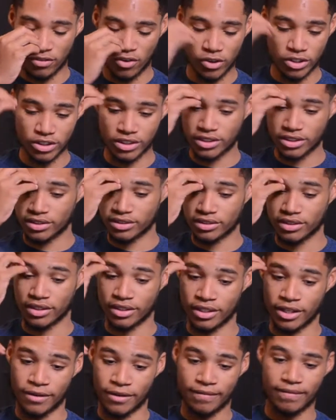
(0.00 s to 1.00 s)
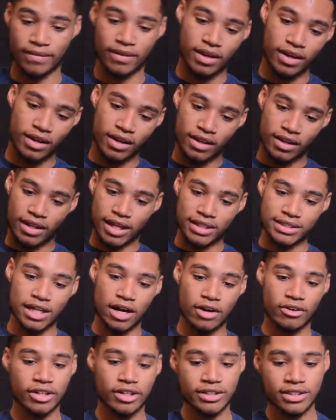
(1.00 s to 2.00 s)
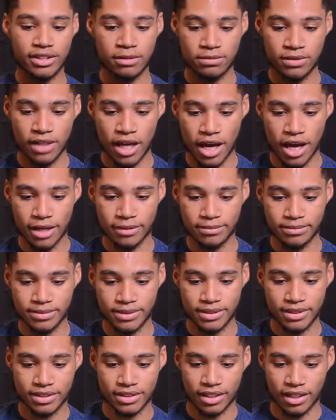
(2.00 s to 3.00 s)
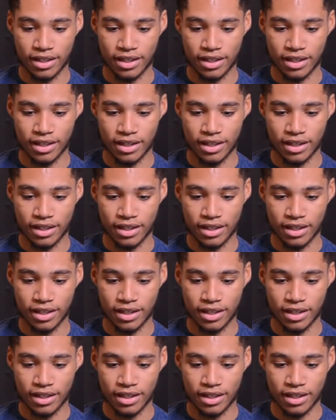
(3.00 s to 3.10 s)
course, that's how it is sometimes.